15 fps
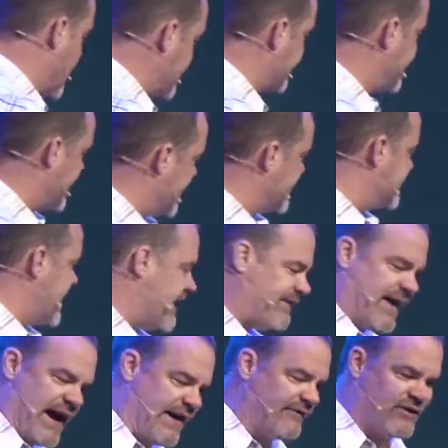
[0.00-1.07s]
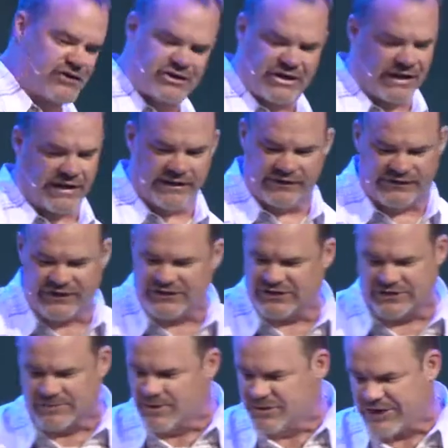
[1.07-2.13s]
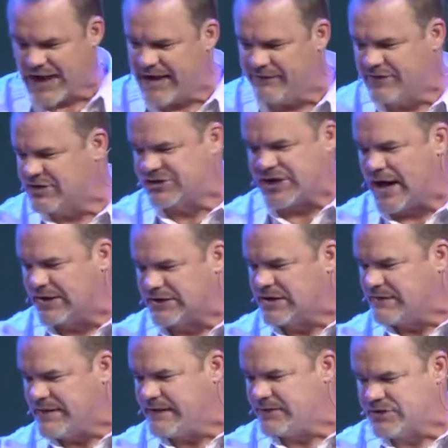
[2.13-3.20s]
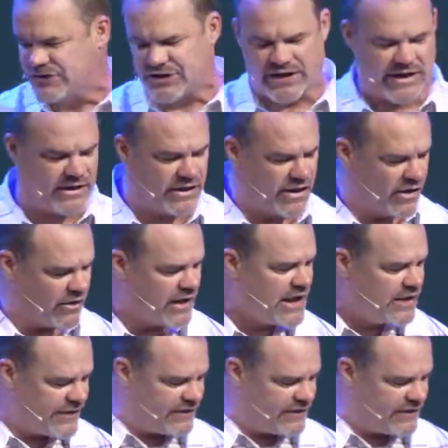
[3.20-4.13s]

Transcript: wonderful it is to have average kids. This is the most average toddler I've ever seen, you know.